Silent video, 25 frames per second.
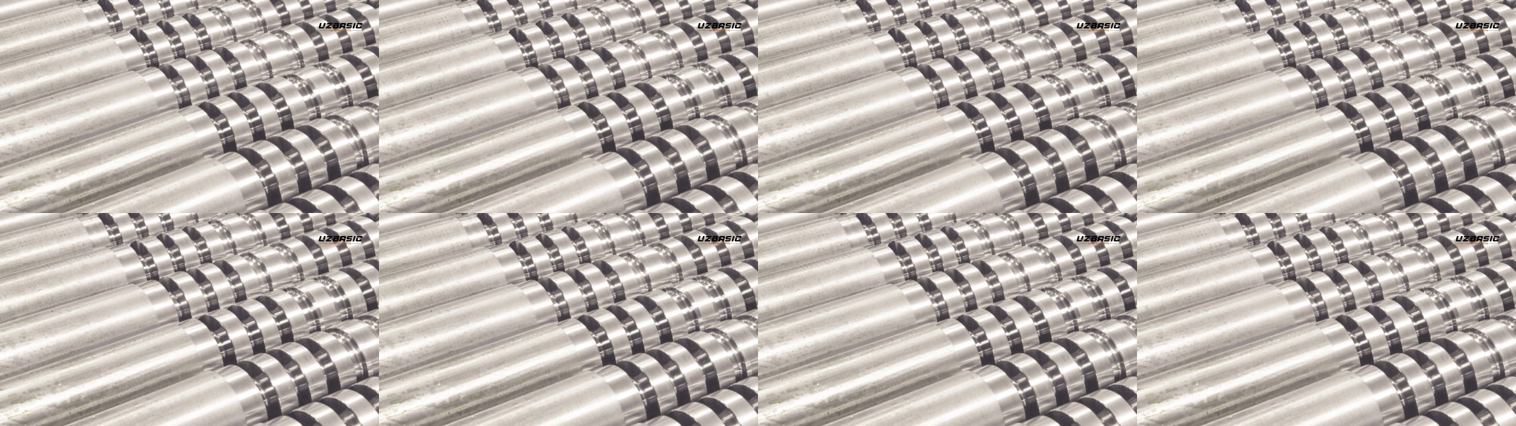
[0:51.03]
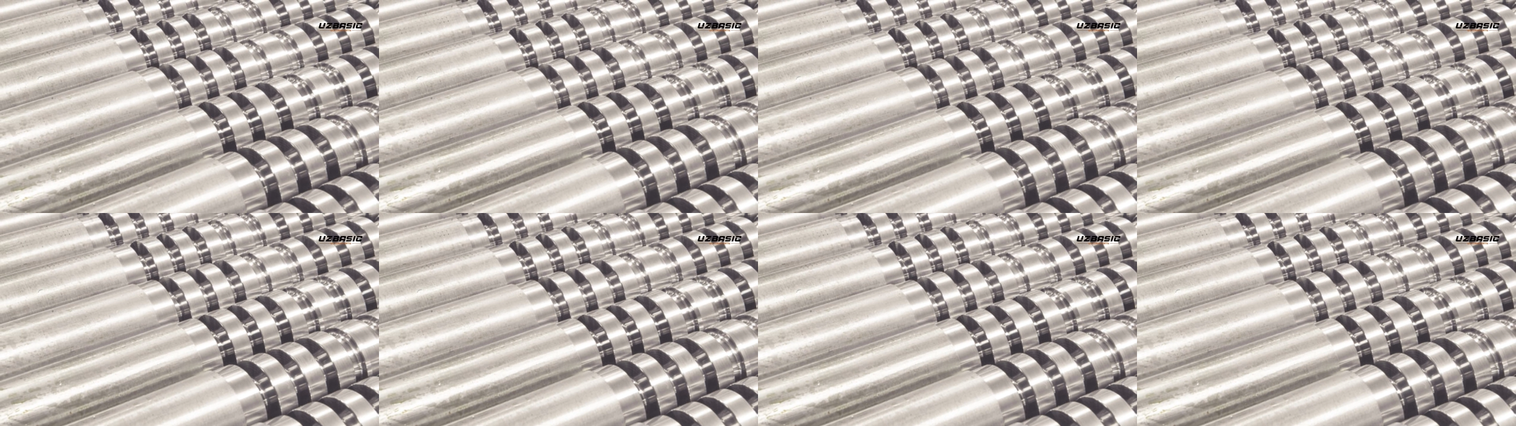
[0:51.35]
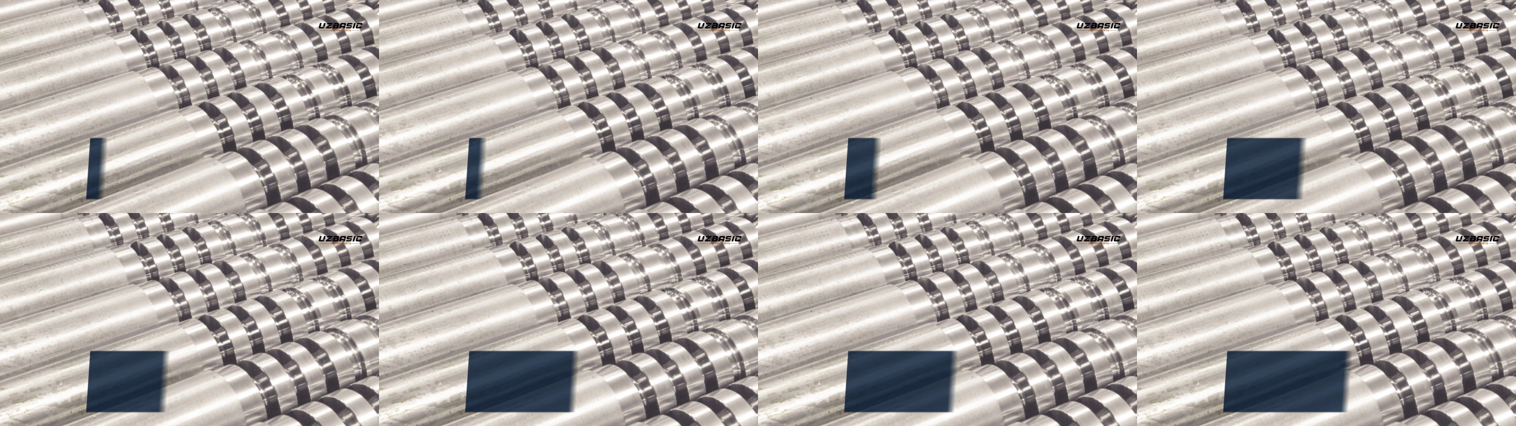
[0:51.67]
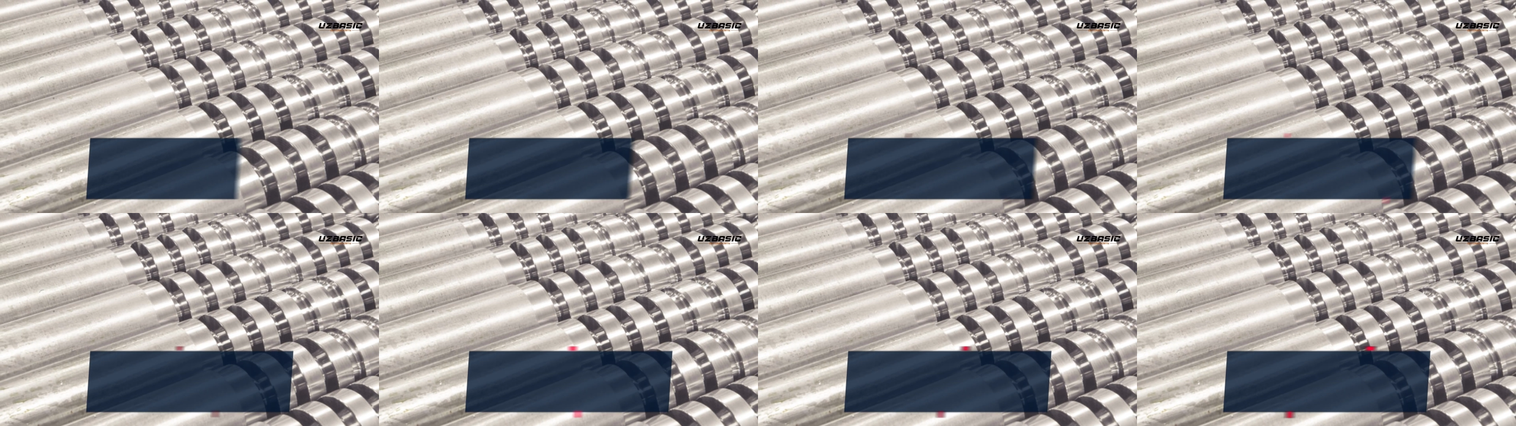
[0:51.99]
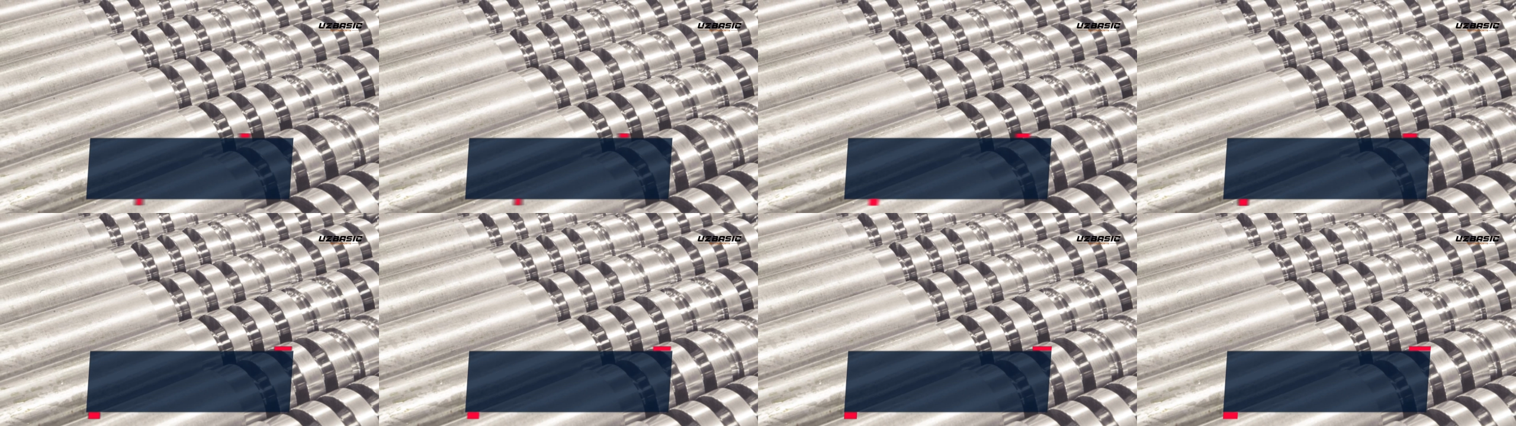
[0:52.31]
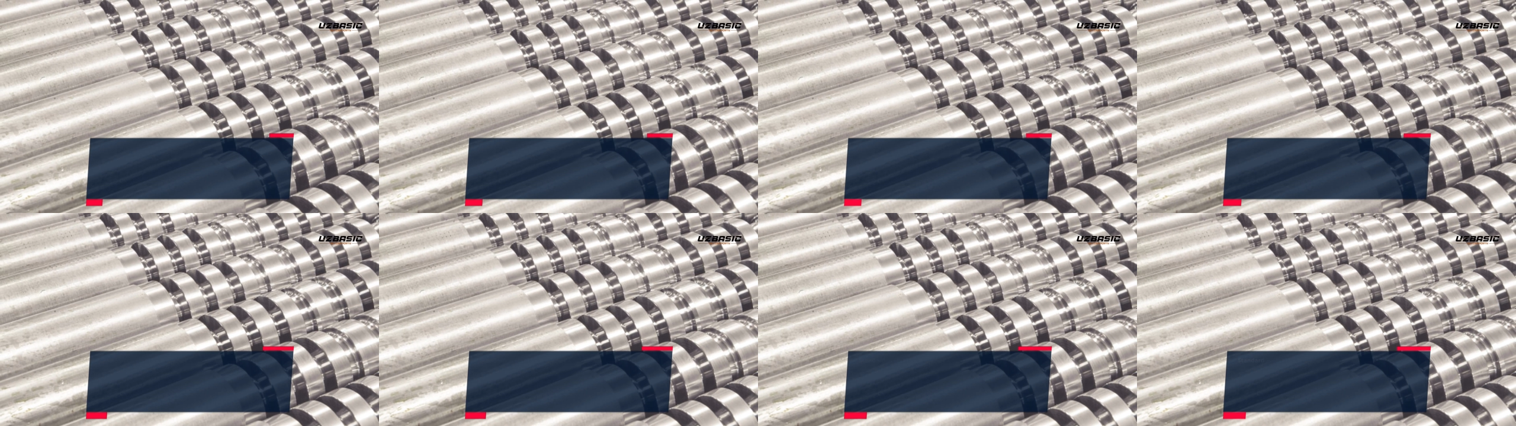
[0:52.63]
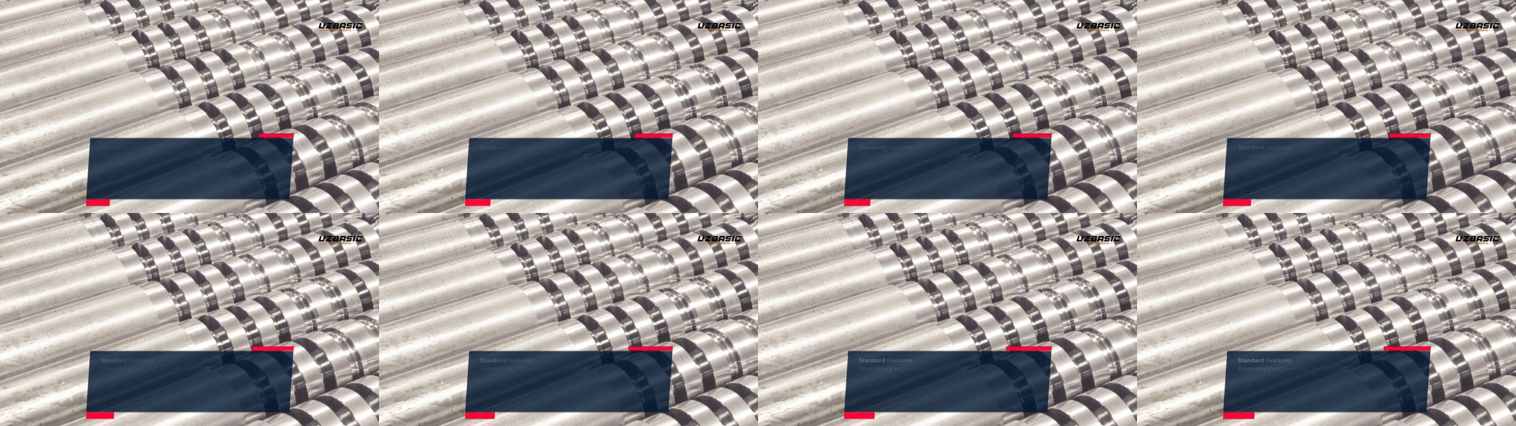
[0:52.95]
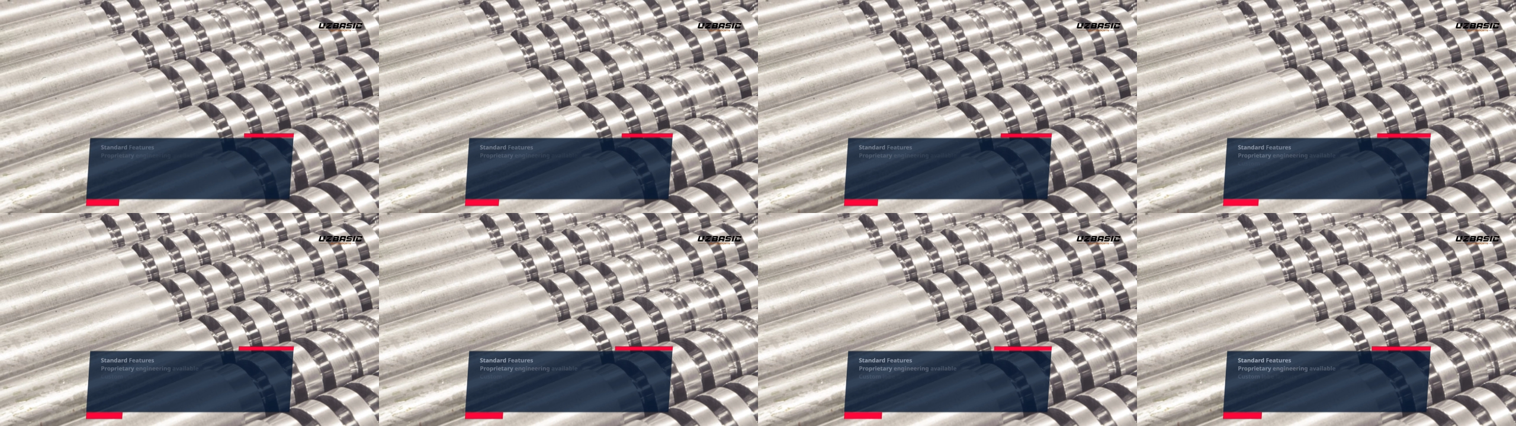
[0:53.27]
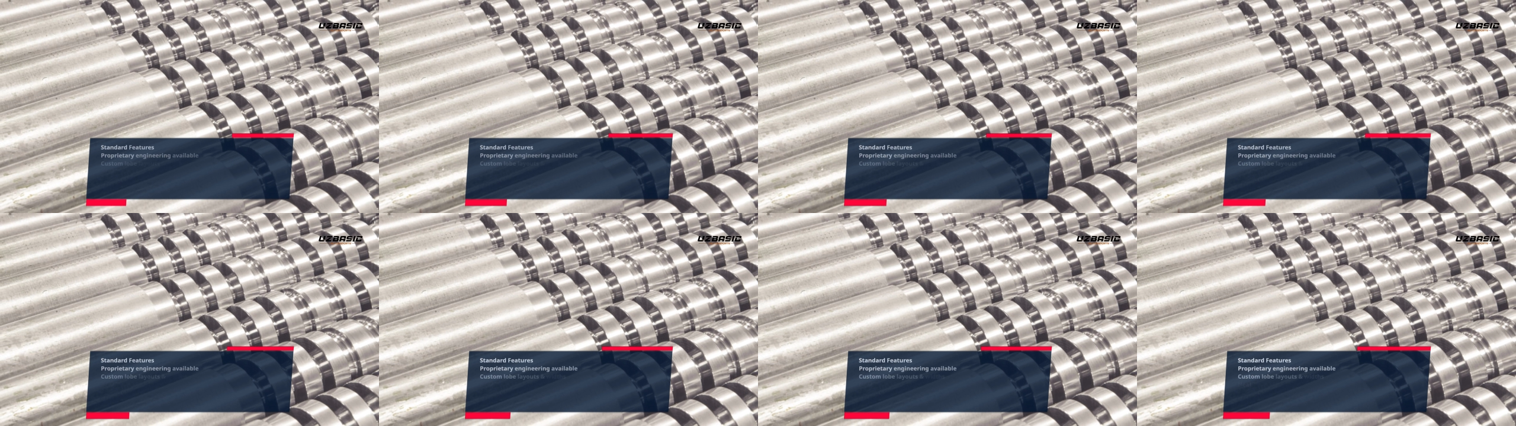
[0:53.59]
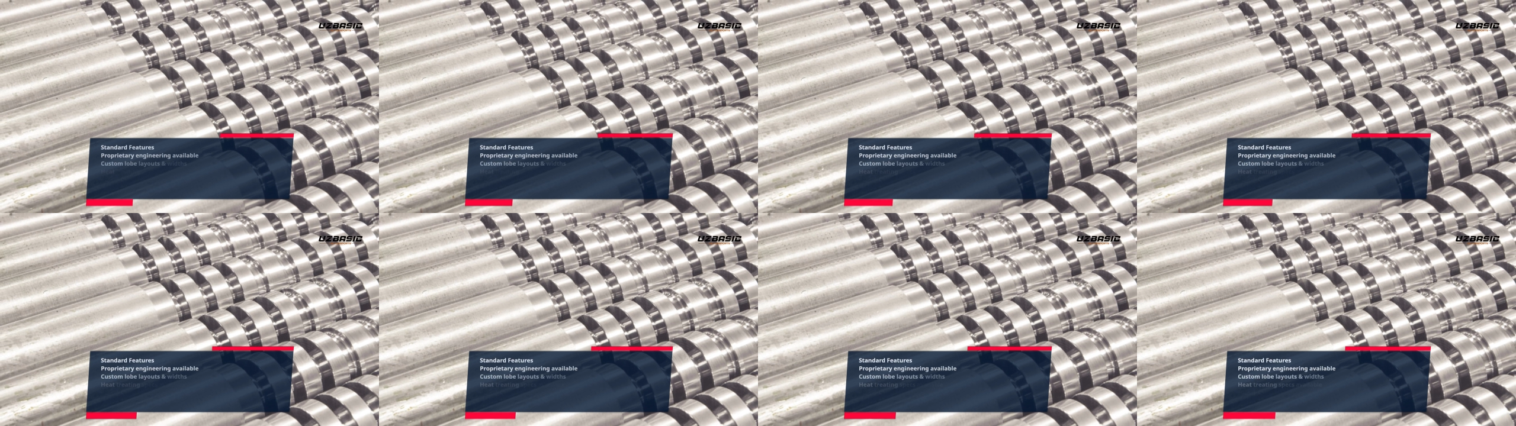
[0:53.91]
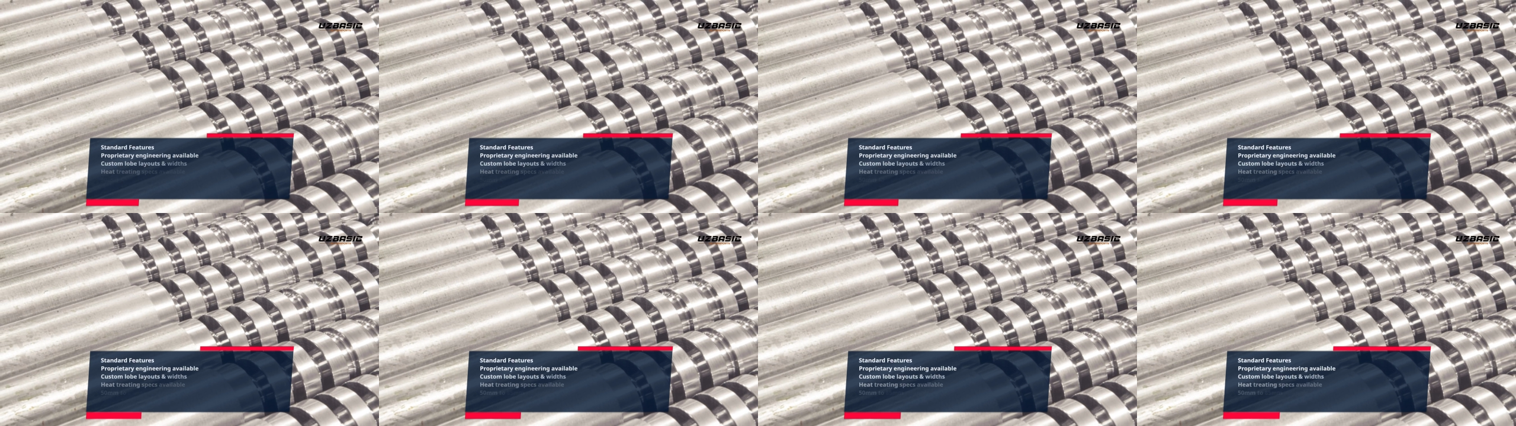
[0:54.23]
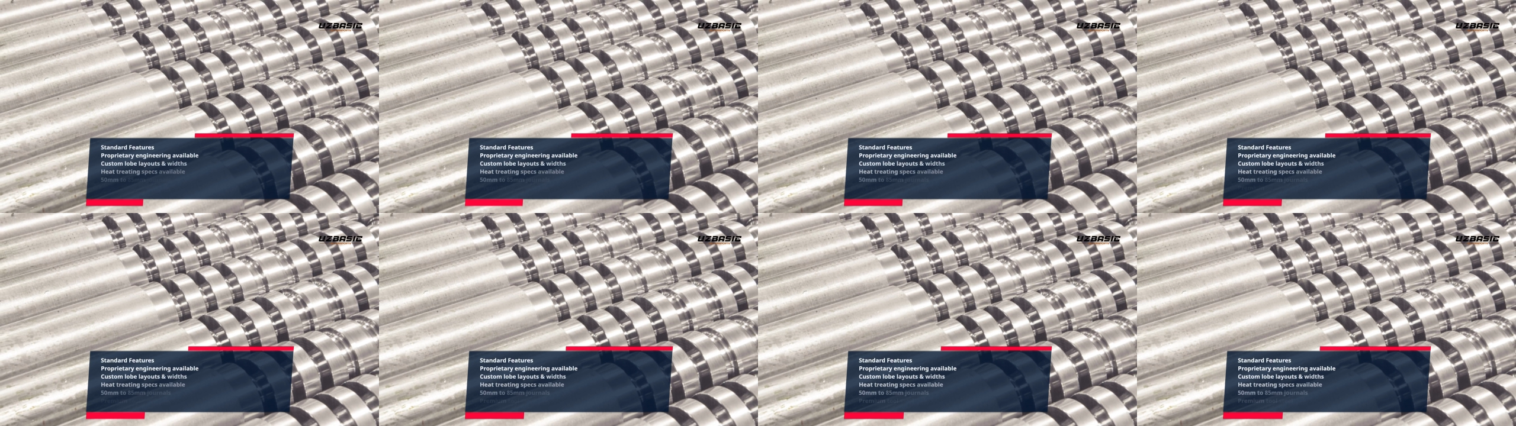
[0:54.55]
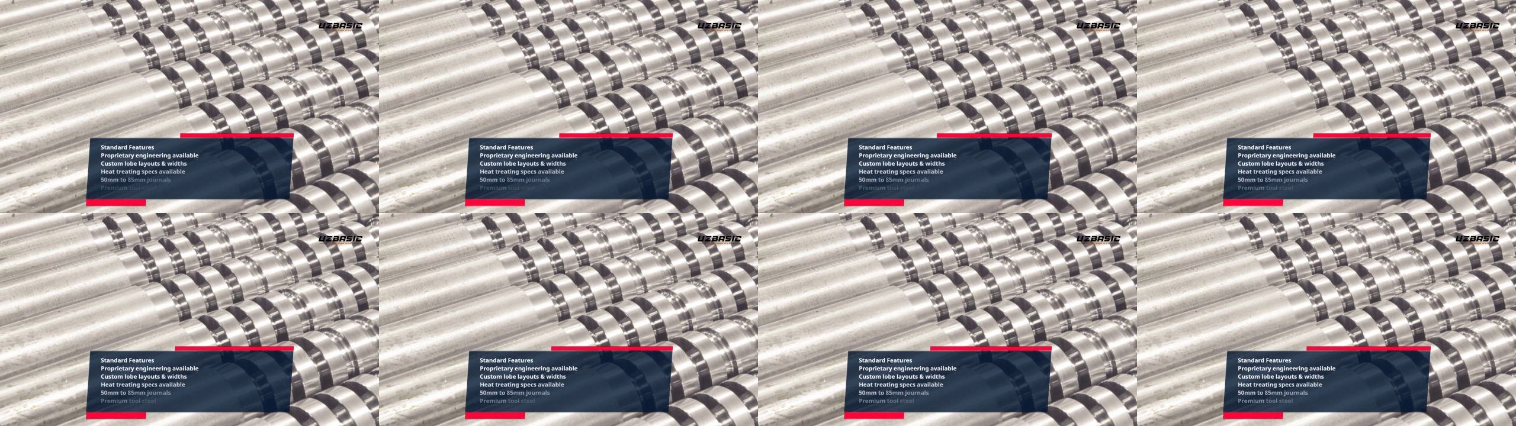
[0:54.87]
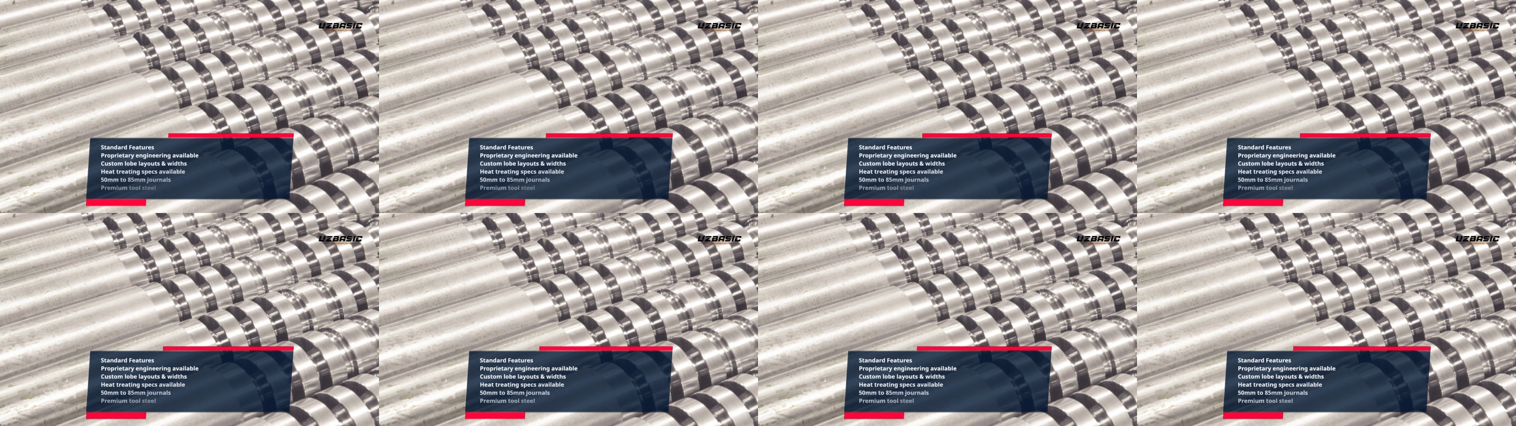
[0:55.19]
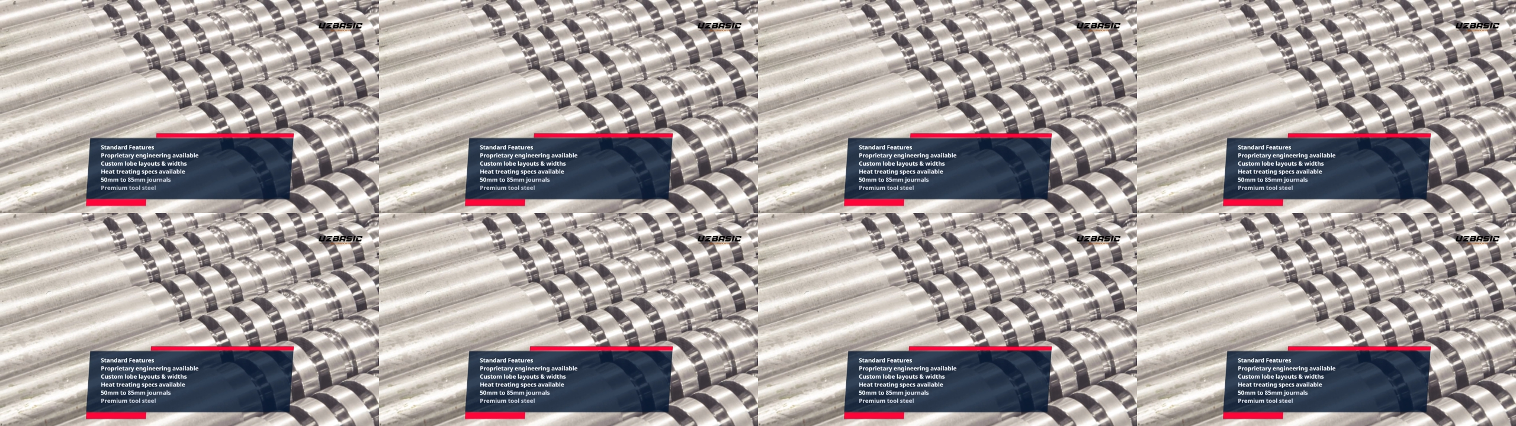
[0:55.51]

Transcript: Nobody's mouth can be seen.